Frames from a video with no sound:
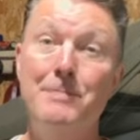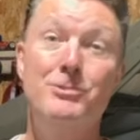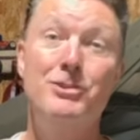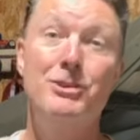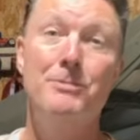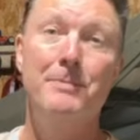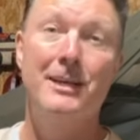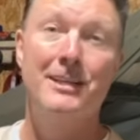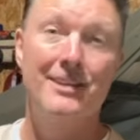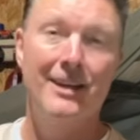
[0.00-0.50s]

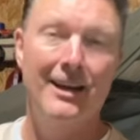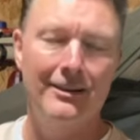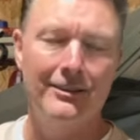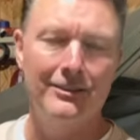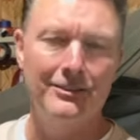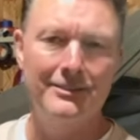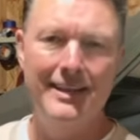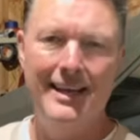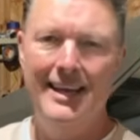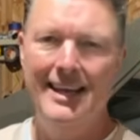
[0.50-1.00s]
Jim
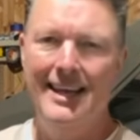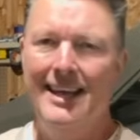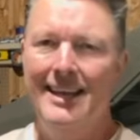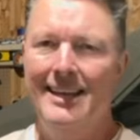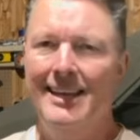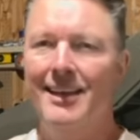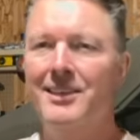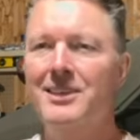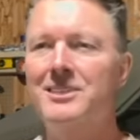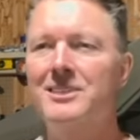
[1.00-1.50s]
McDonald.
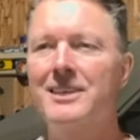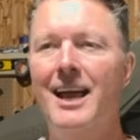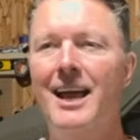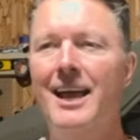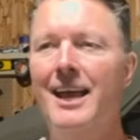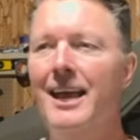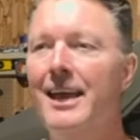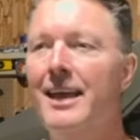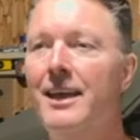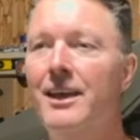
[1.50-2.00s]
Now, this
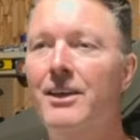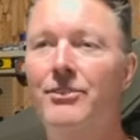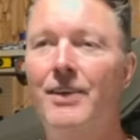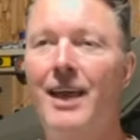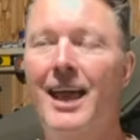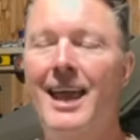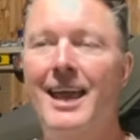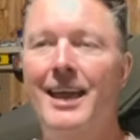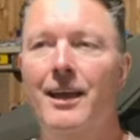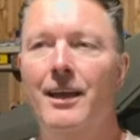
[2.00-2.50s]
guy is
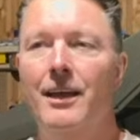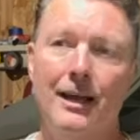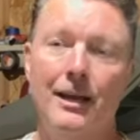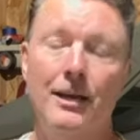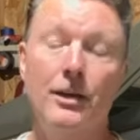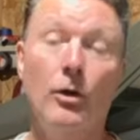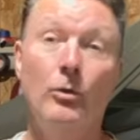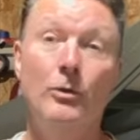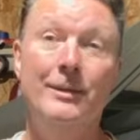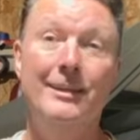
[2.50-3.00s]
a
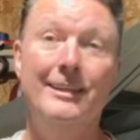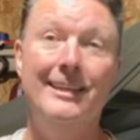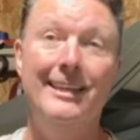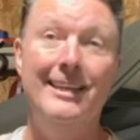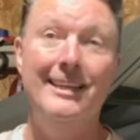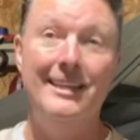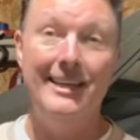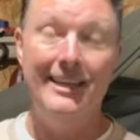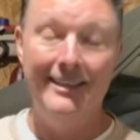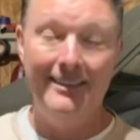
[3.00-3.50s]
Golden
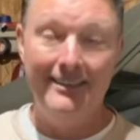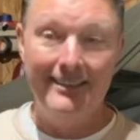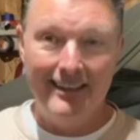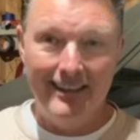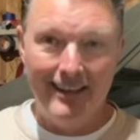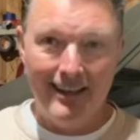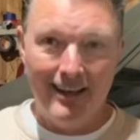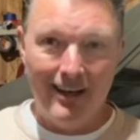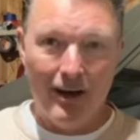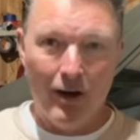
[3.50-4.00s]
Lindy
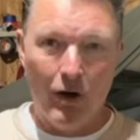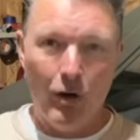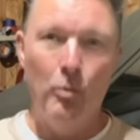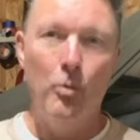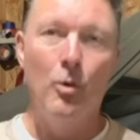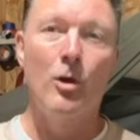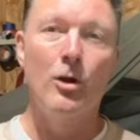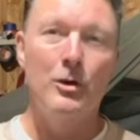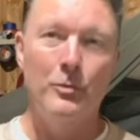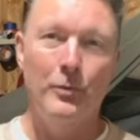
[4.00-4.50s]

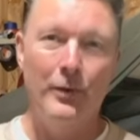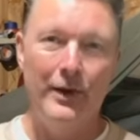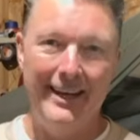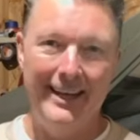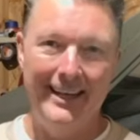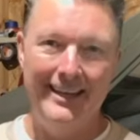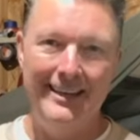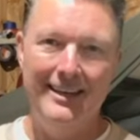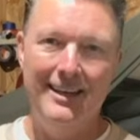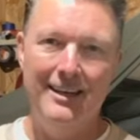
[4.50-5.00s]

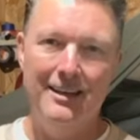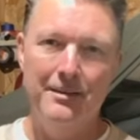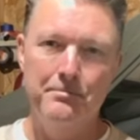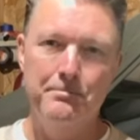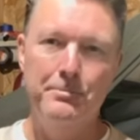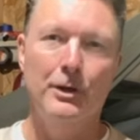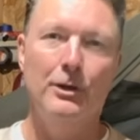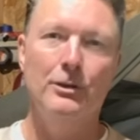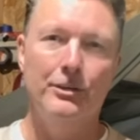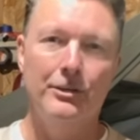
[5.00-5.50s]
award-winning
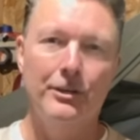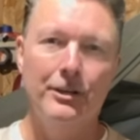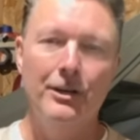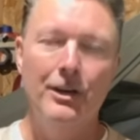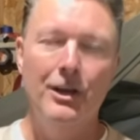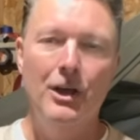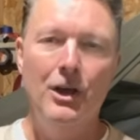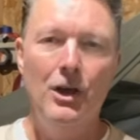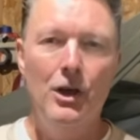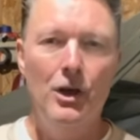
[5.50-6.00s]
builder
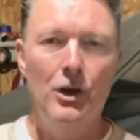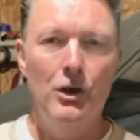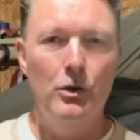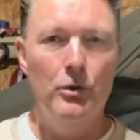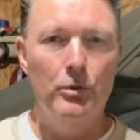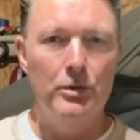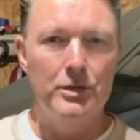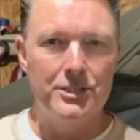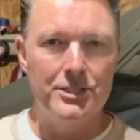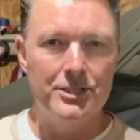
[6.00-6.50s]
who
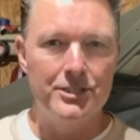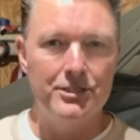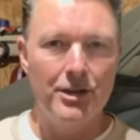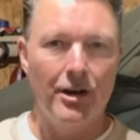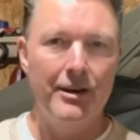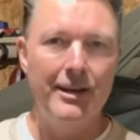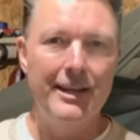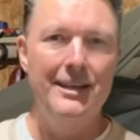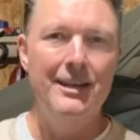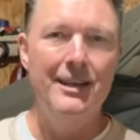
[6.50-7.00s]
was
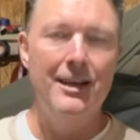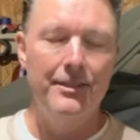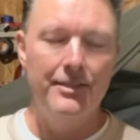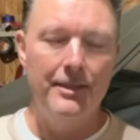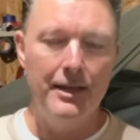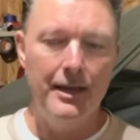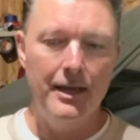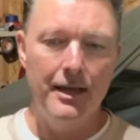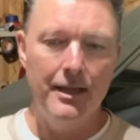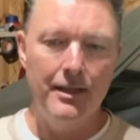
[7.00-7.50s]
starting
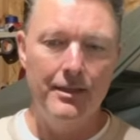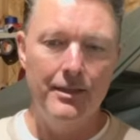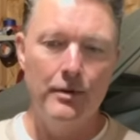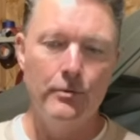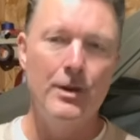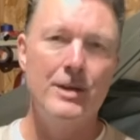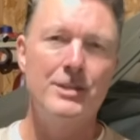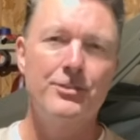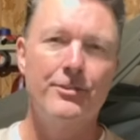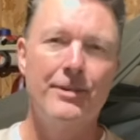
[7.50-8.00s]
the
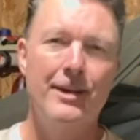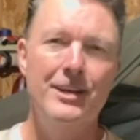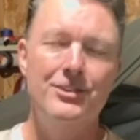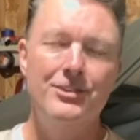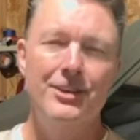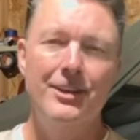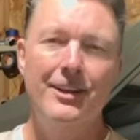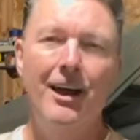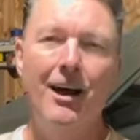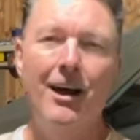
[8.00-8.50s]

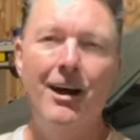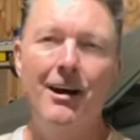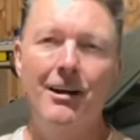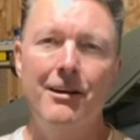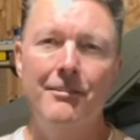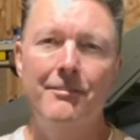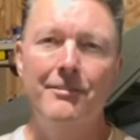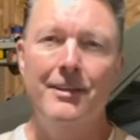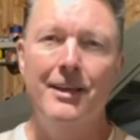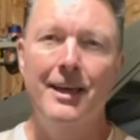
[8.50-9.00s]
restoration
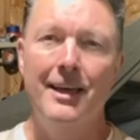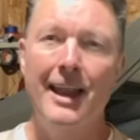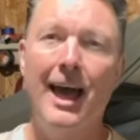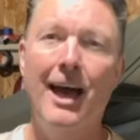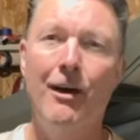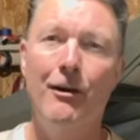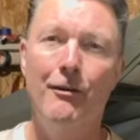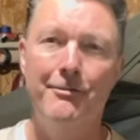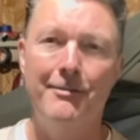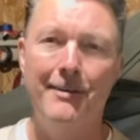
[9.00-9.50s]
of an
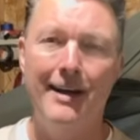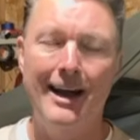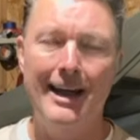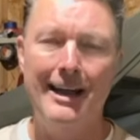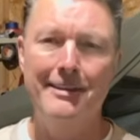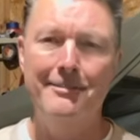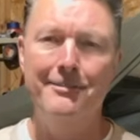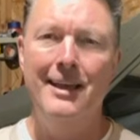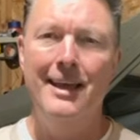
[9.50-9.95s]
L-5